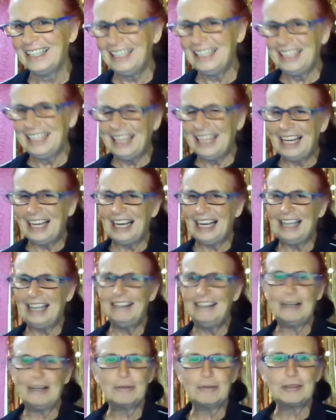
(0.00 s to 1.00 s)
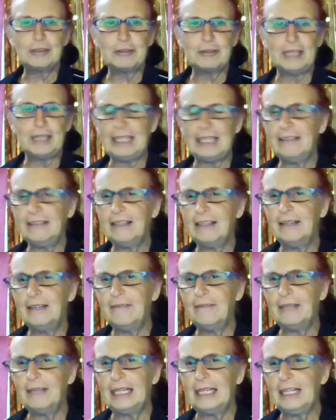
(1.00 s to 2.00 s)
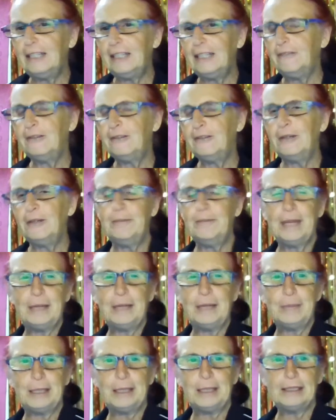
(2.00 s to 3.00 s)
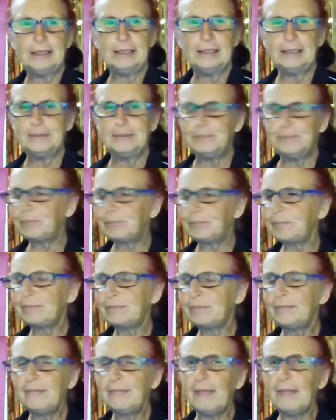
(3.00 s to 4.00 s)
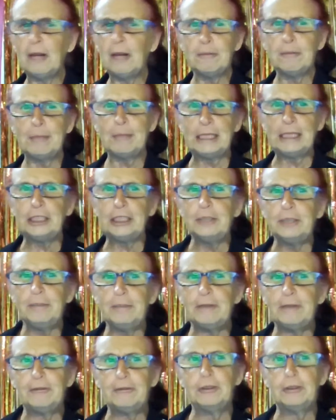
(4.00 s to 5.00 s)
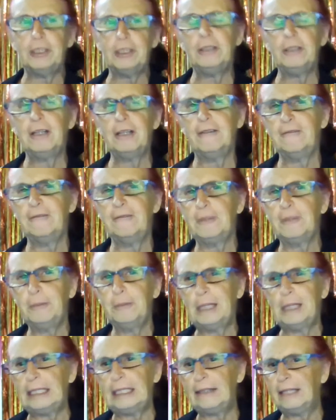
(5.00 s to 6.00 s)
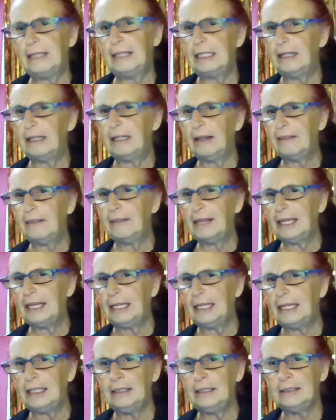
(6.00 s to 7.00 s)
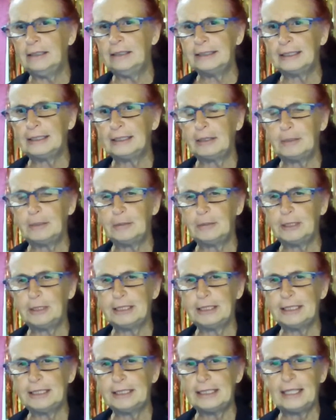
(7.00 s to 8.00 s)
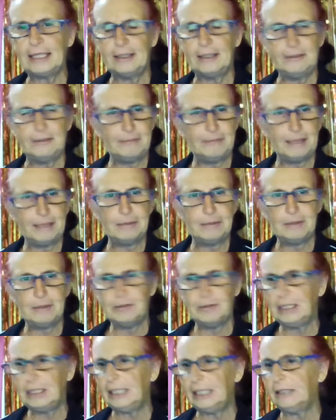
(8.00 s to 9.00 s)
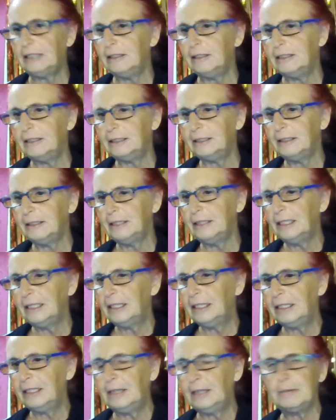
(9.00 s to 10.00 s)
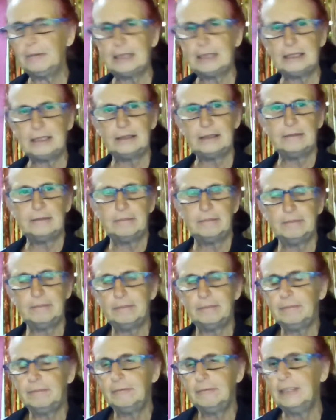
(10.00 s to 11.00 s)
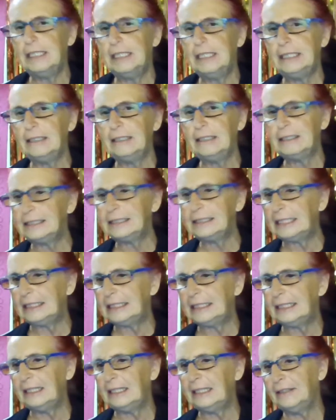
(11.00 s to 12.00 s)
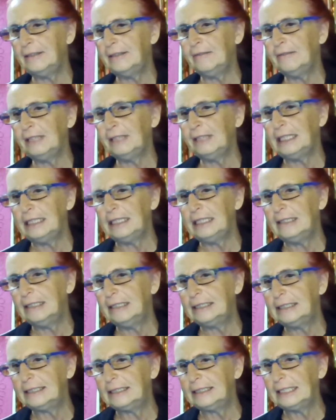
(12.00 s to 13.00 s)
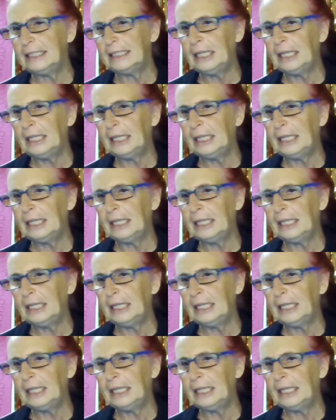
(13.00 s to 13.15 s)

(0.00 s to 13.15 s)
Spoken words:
And that was great that they let you film that, because I've mentioned before, you can't film anything like that in Cyprus. So that was really good. And it was really nicely done, really nicely.